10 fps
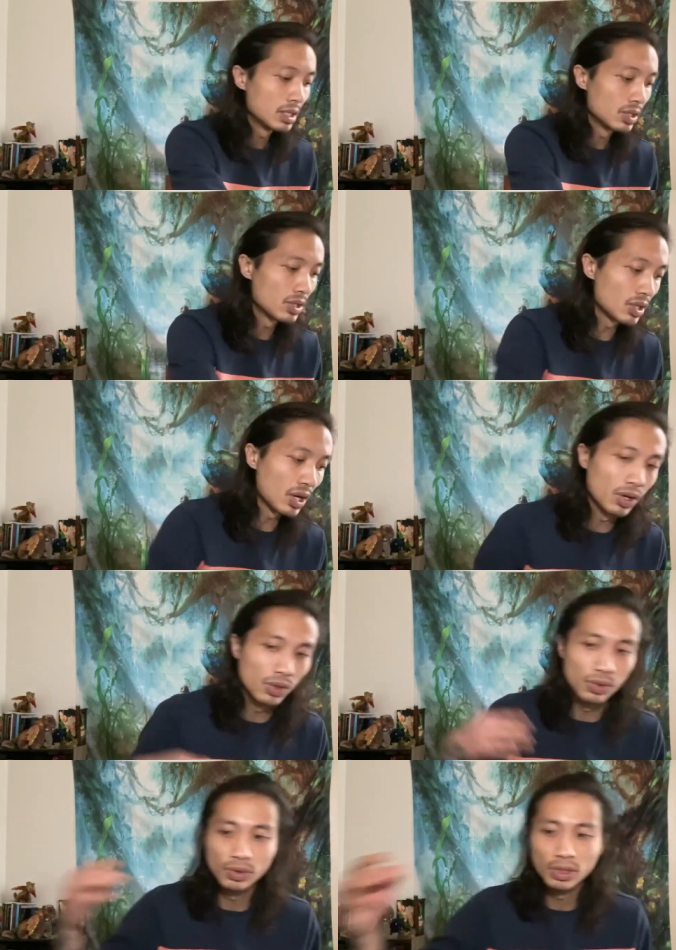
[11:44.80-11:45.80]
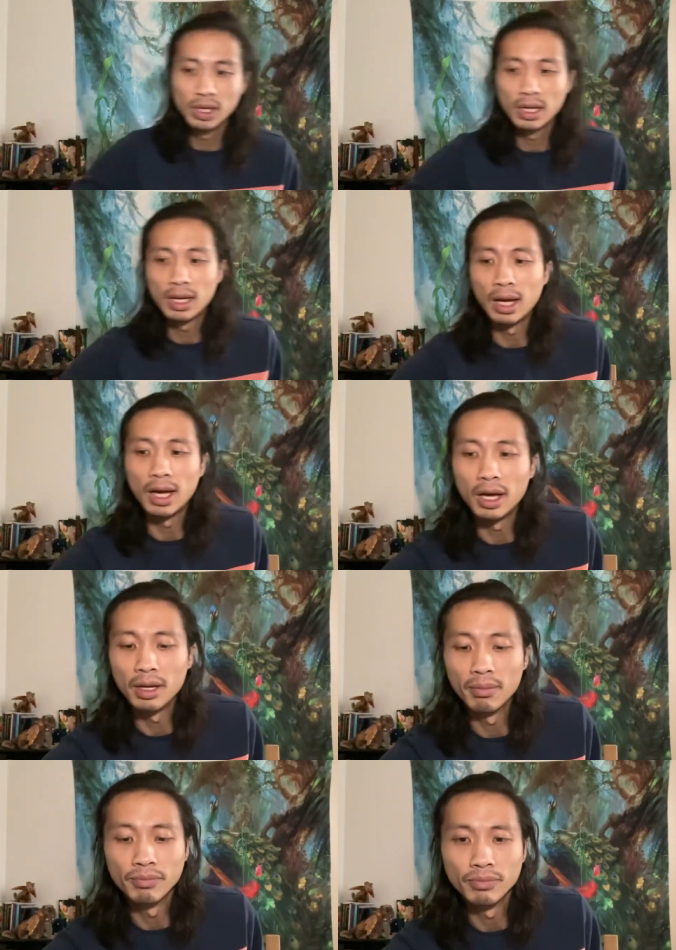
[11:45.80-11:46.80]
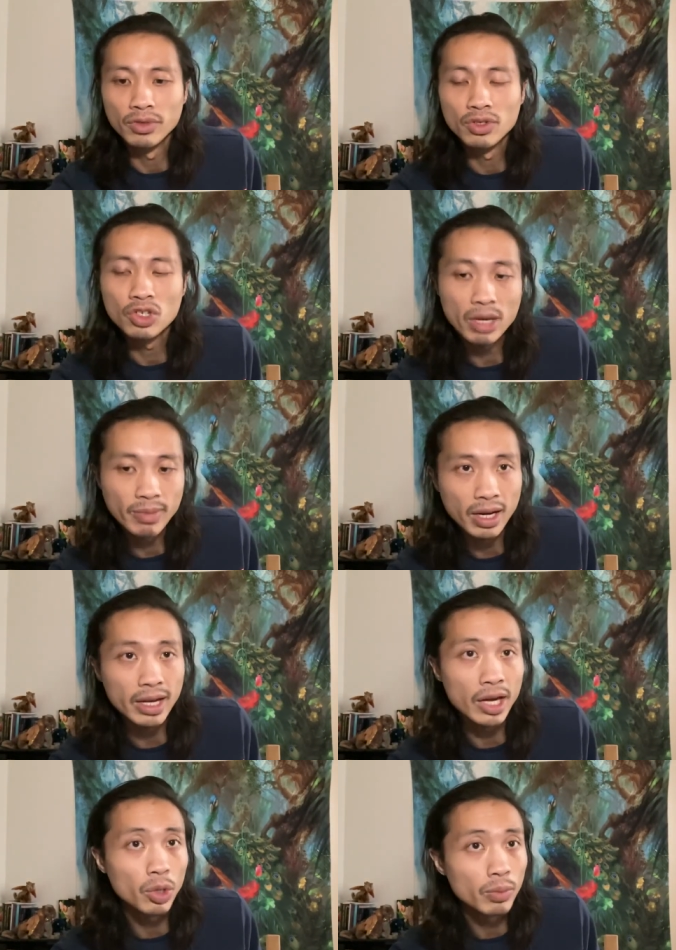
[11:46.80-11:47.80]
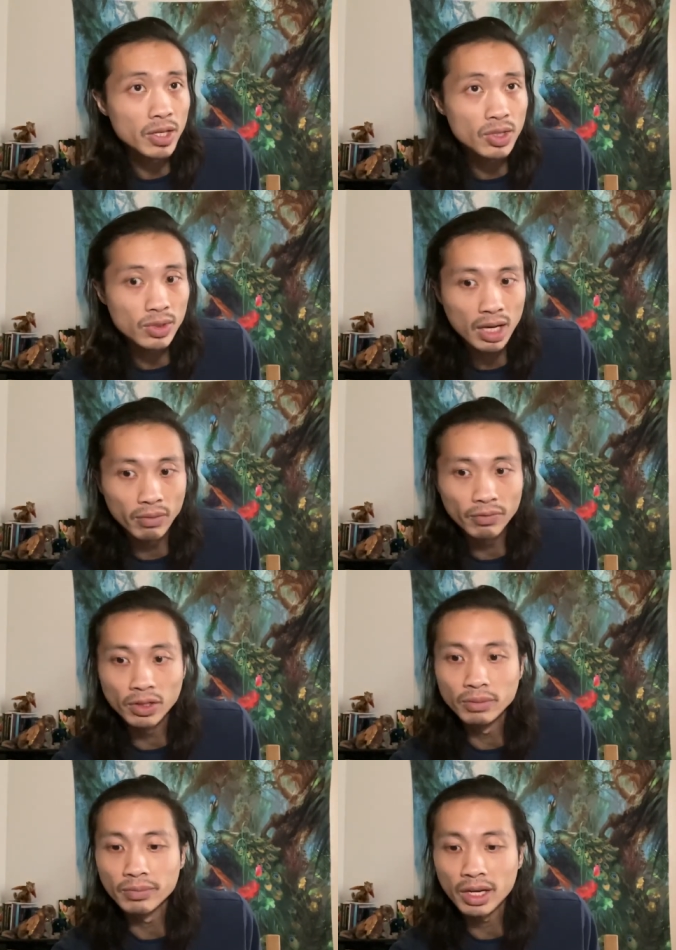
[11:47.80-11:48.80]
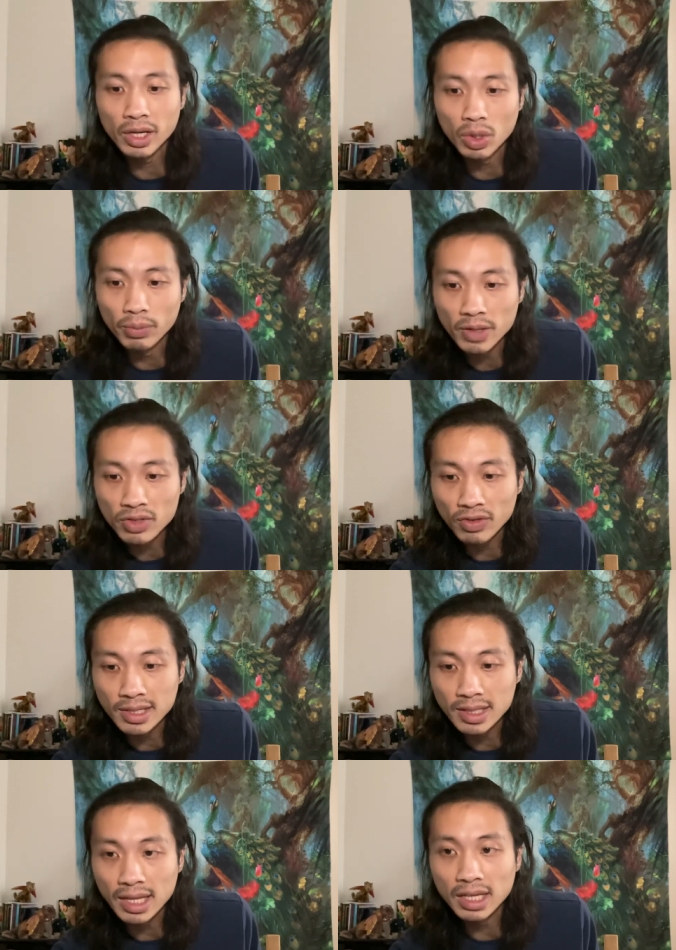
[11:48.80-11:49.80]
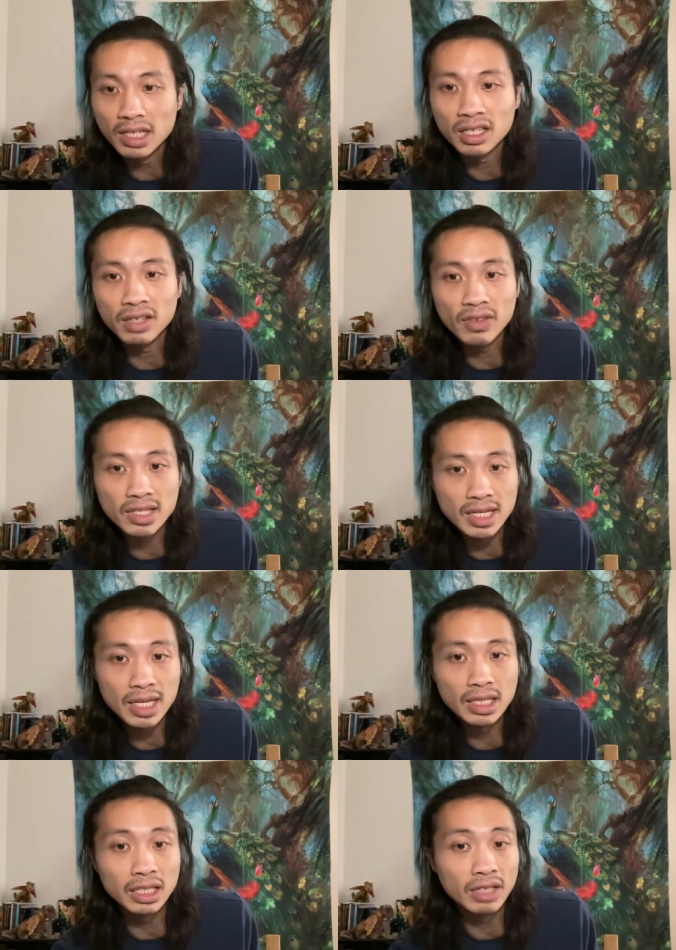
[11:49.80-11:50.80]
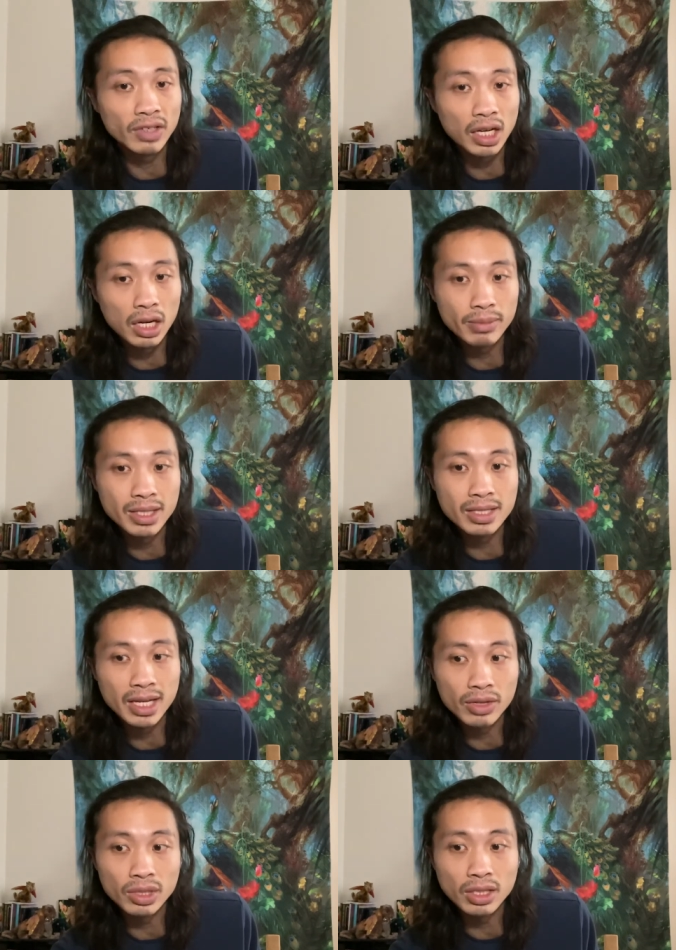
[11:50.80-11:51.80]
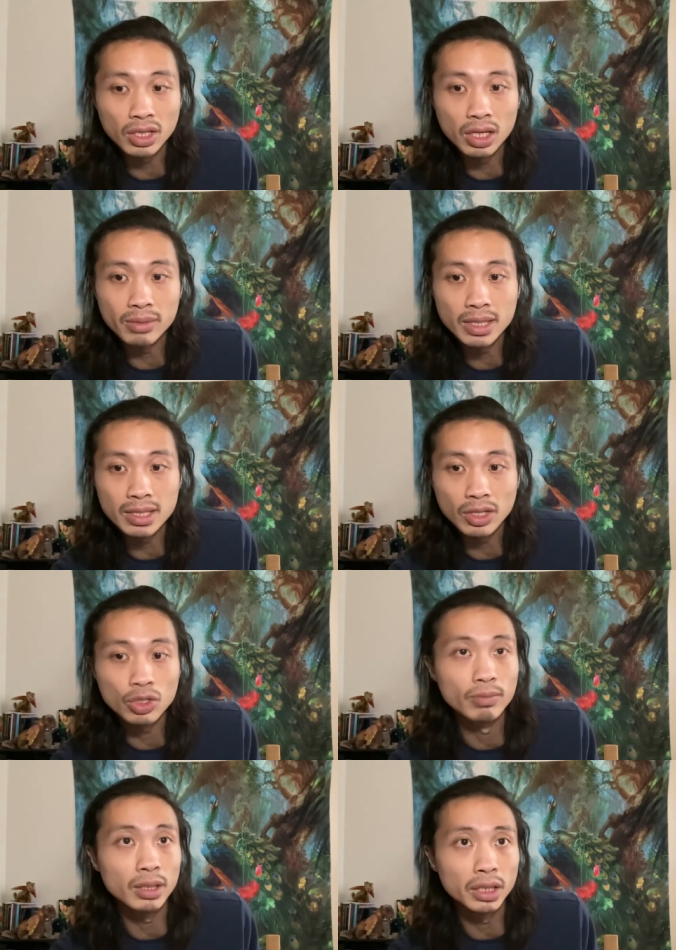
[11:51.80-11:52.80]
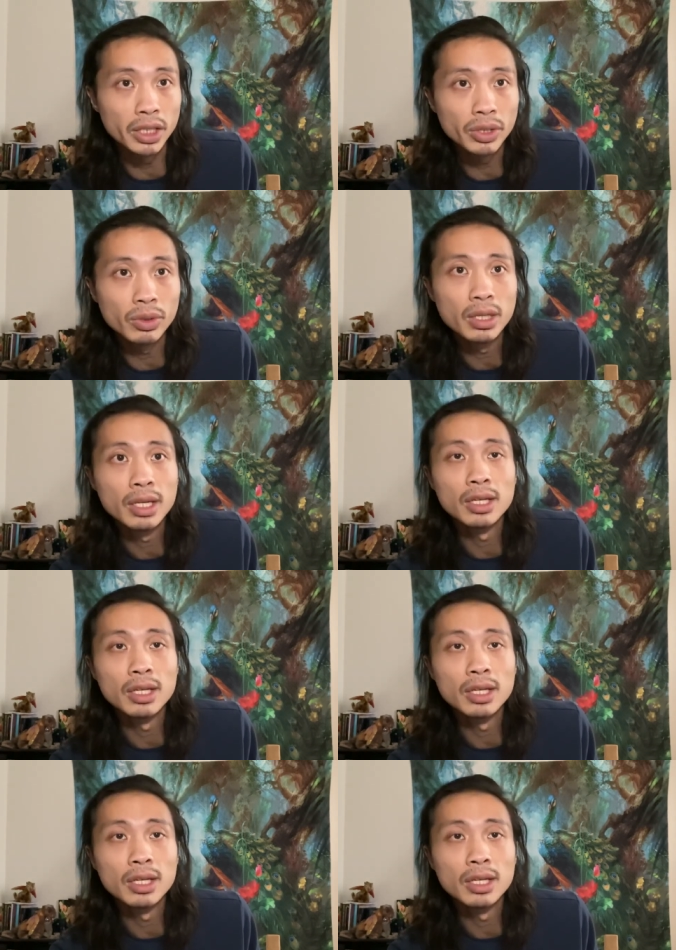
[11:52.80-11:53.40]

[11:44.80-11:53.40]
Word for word: So, um, Gemini, I hope this was helpful. I hope this resonated. If it did, leave a comment down in the comment section below.